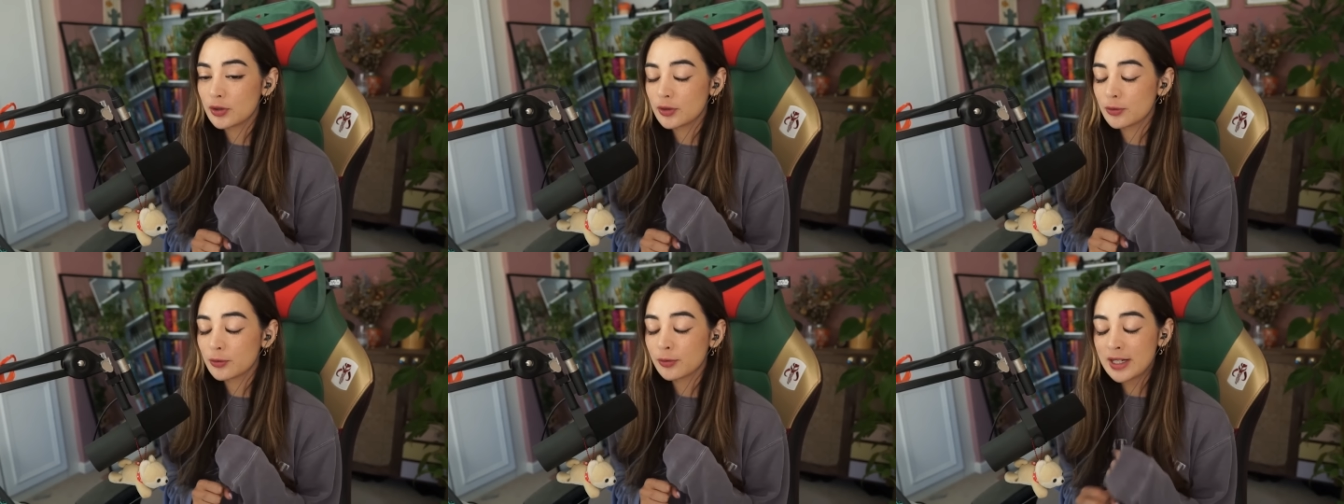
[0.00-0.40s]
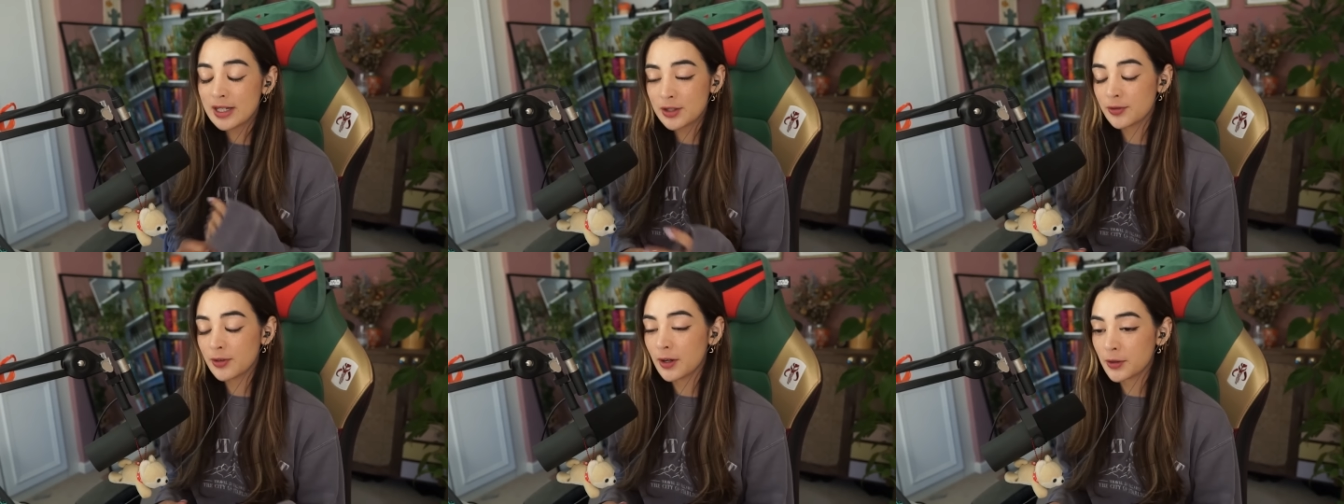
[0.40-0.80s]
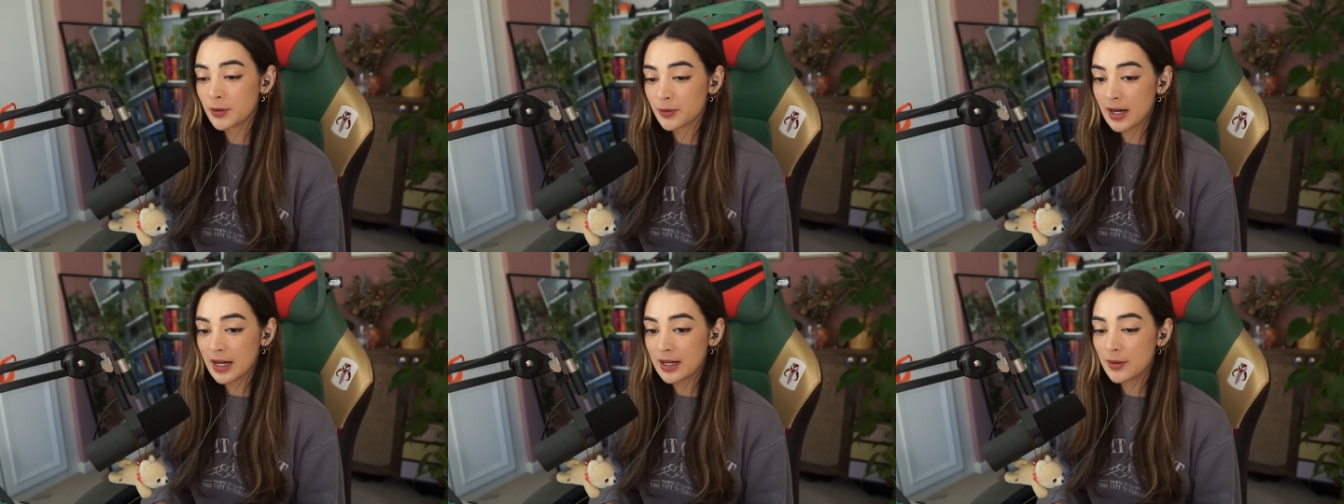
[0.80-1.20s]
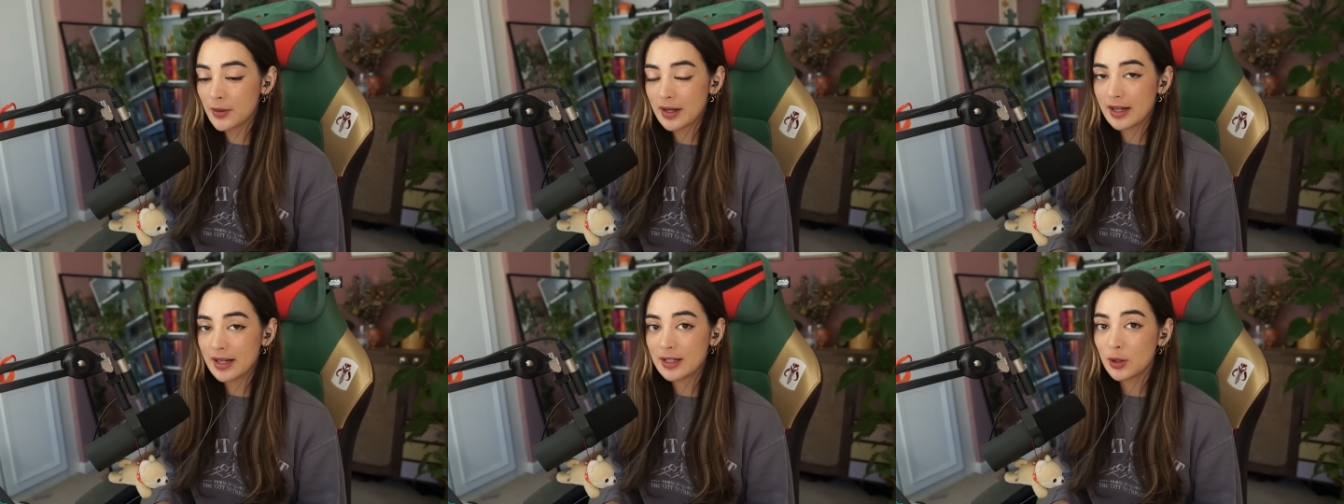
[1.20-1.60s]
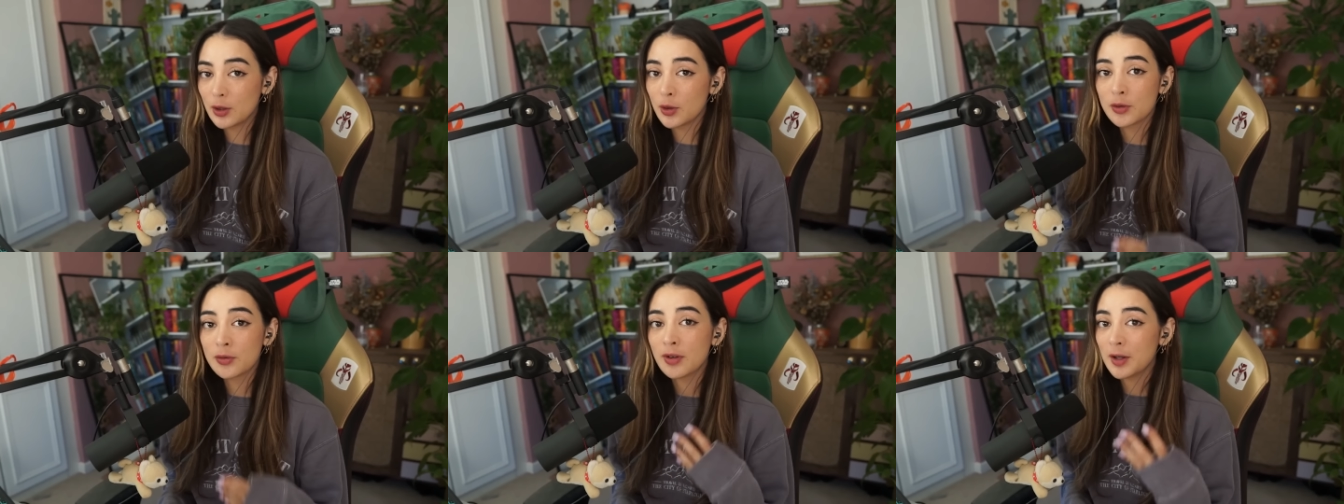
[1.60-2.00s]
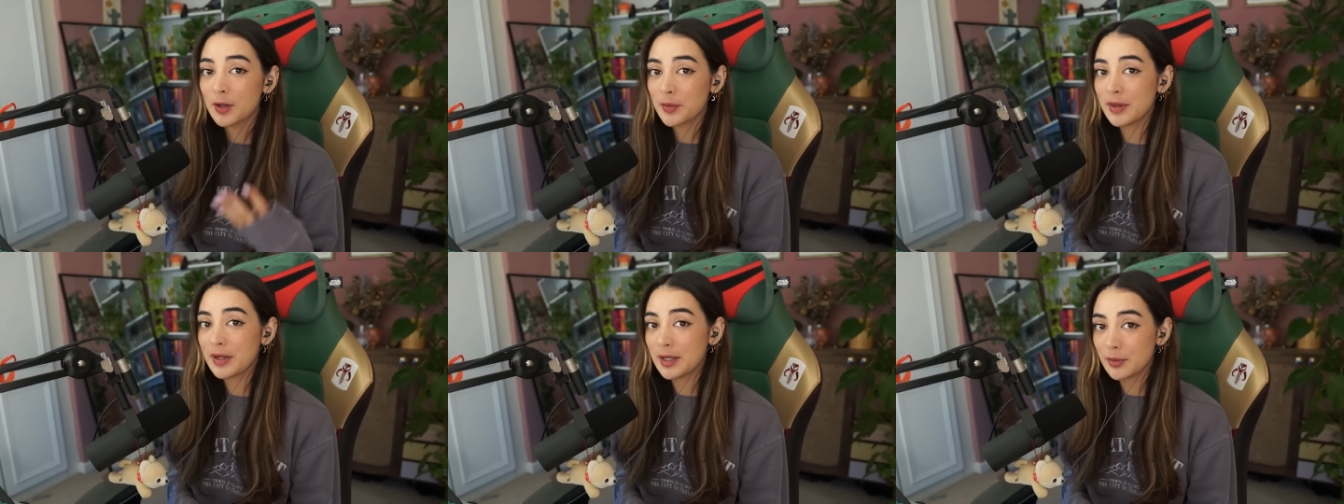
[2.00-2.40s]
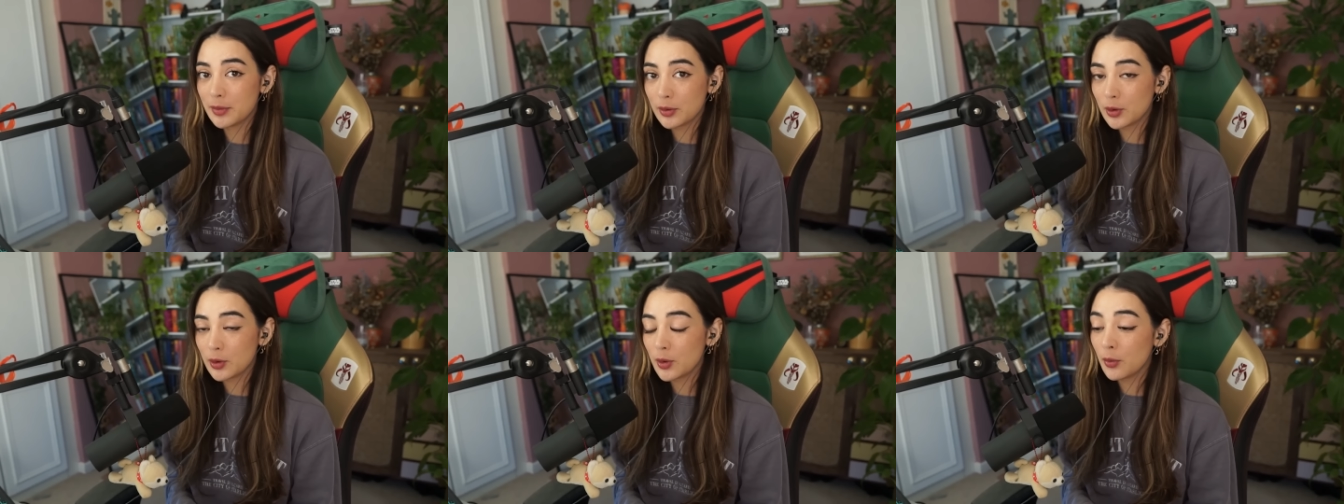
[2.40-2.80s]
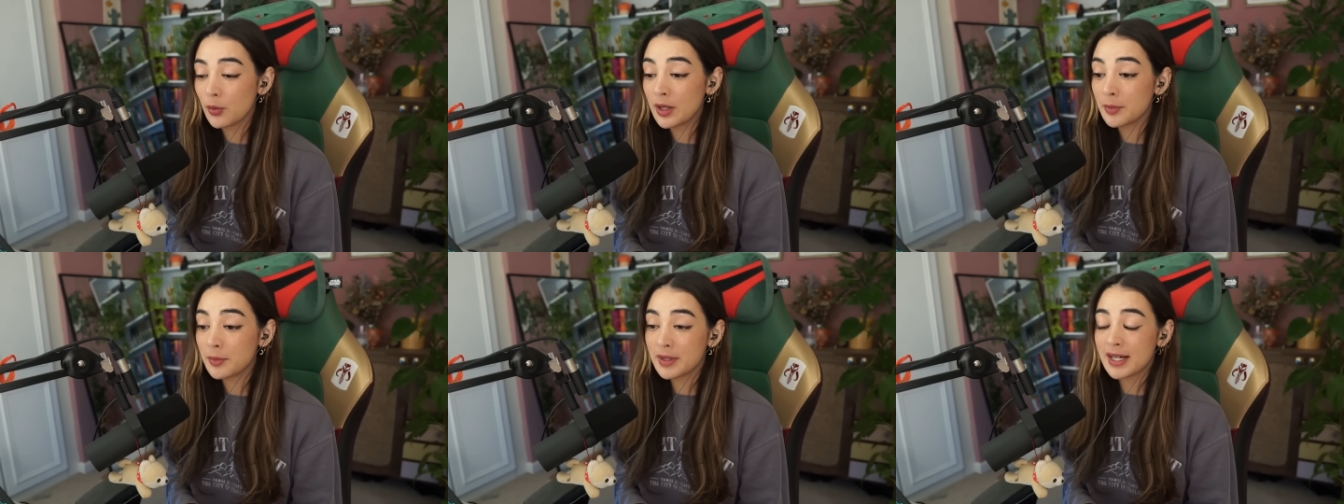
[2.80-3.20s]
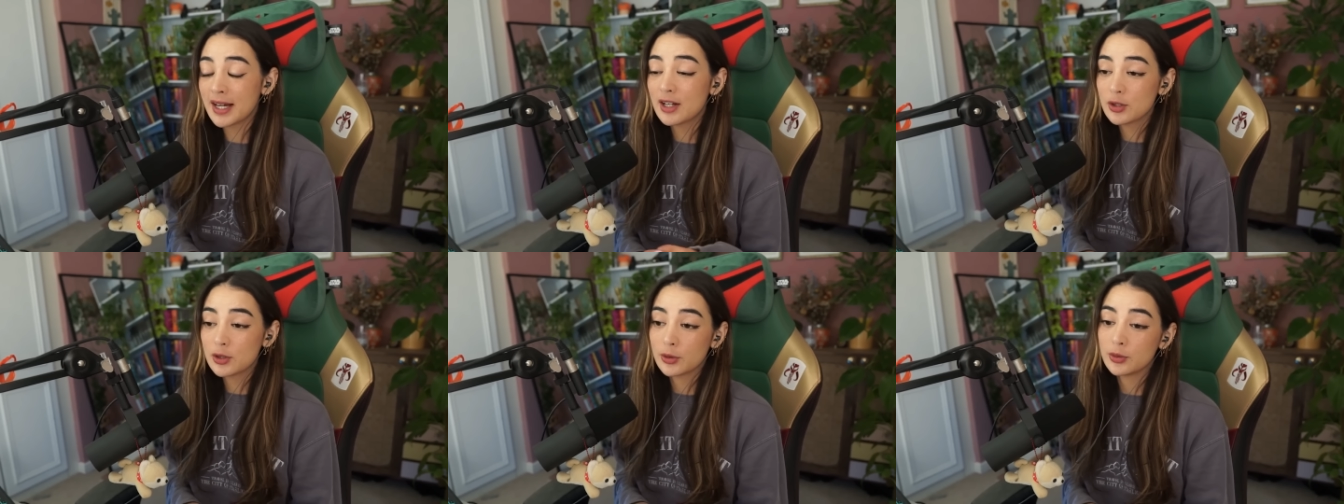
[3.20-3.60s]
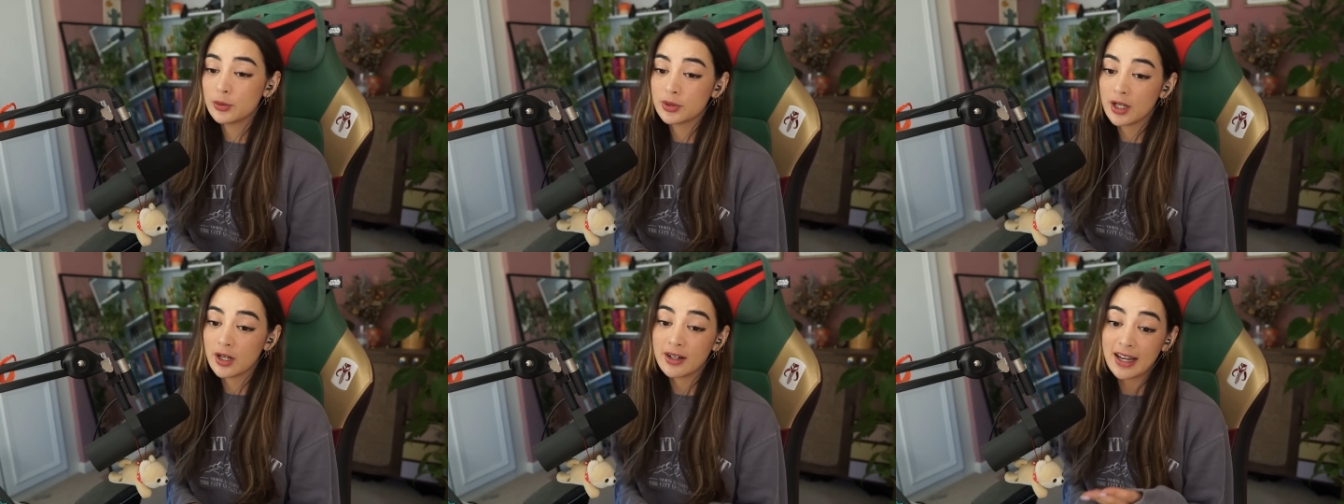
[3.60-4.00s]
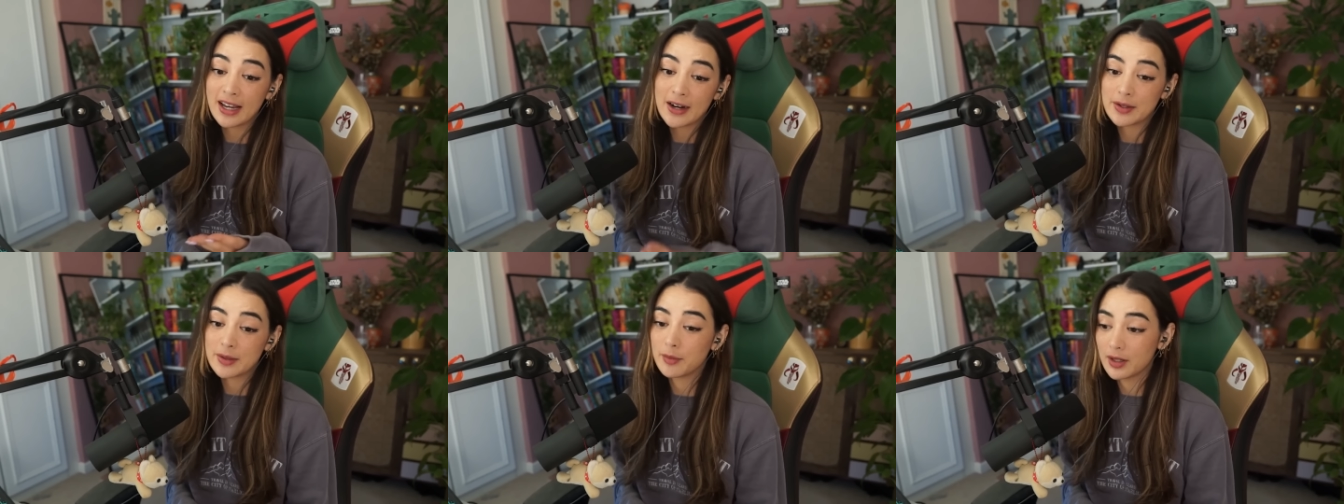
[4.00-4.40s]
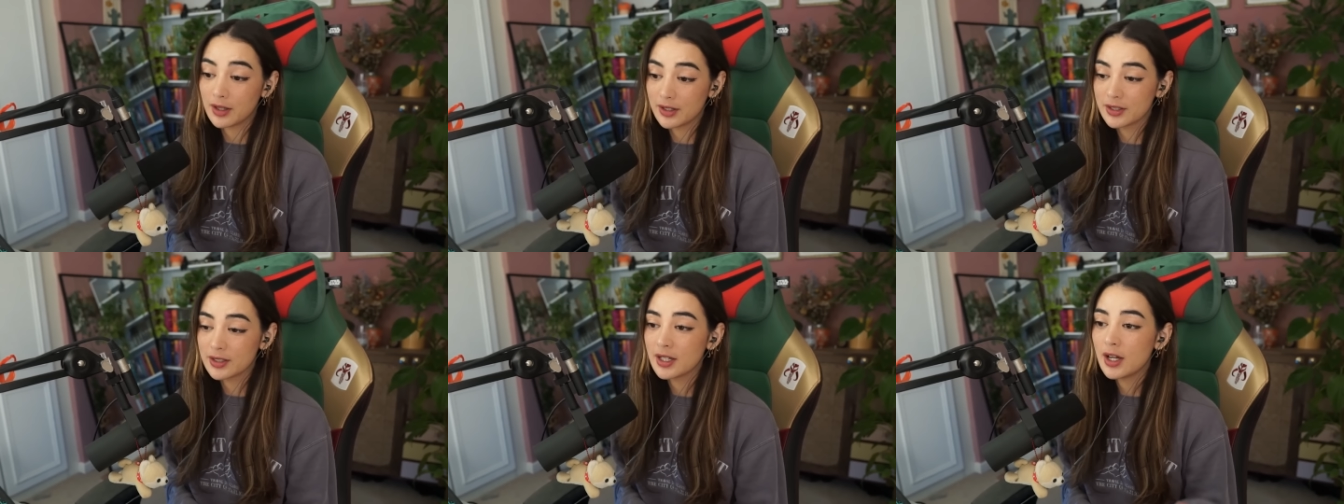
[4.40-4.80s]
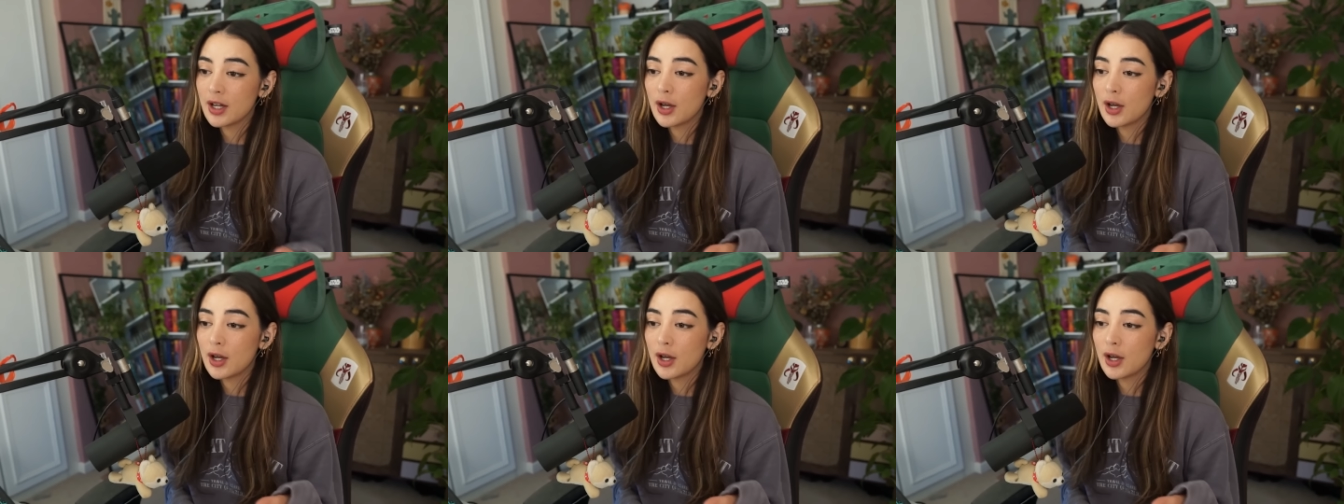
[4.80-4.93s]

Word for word: reach further out and look for other people with potential Targaryen blood